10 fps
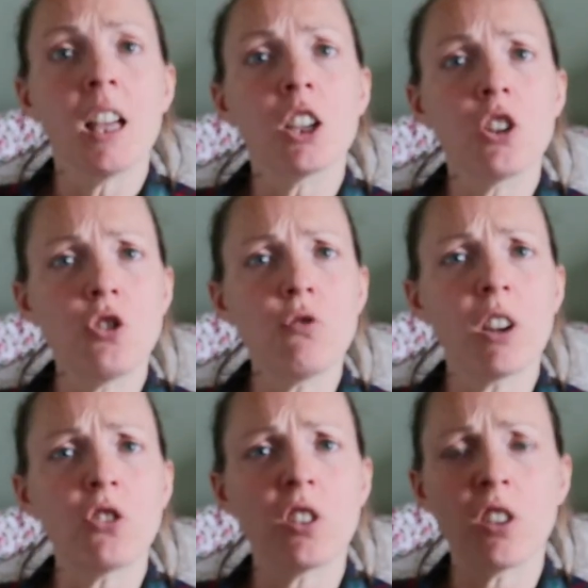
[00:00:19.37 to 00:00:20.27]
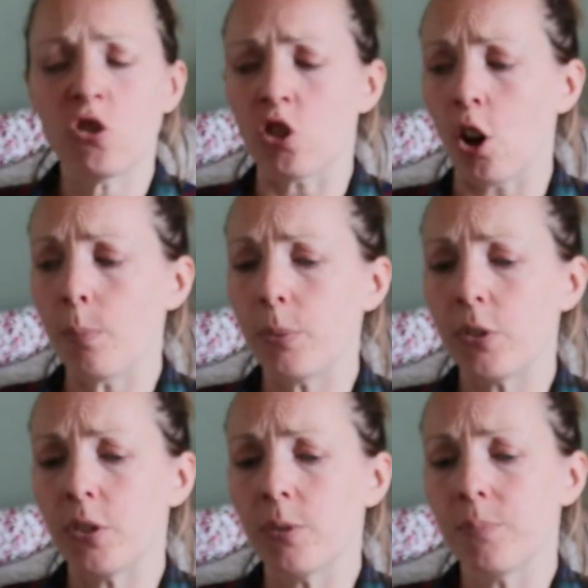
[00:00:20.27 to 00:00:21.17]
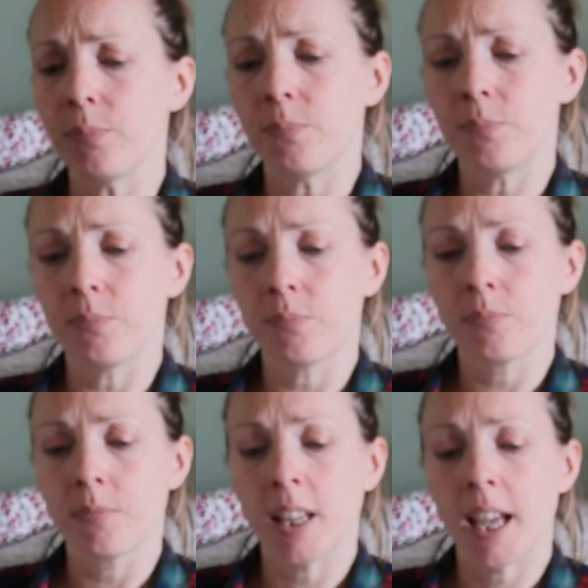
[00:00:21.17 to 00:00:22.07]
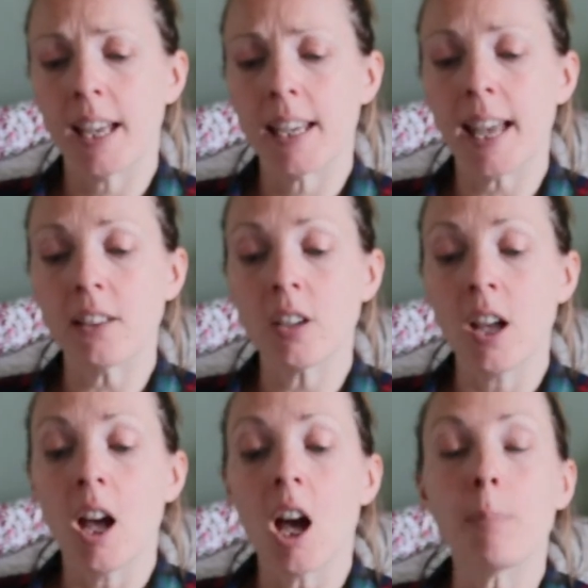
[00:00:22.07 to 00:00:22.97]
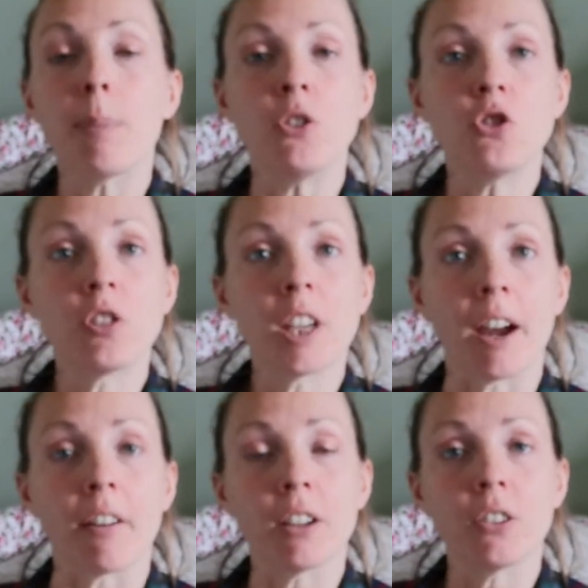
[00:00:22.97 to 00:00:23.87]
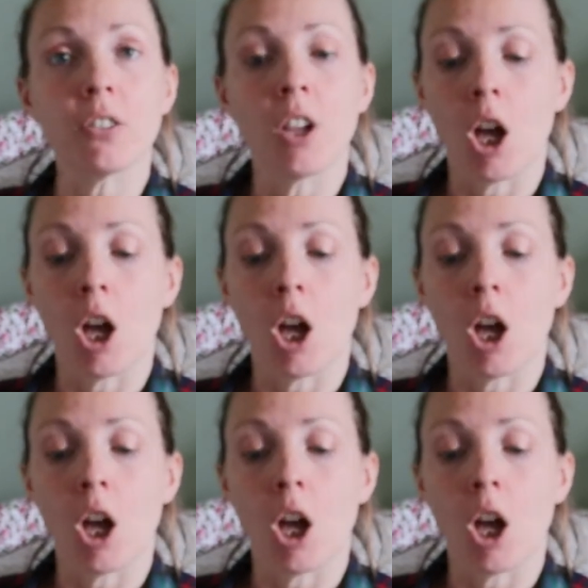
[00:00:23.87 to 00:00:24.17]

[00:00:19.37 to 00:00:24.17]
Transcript: Could you rush to the shops and get a bunch of carrots,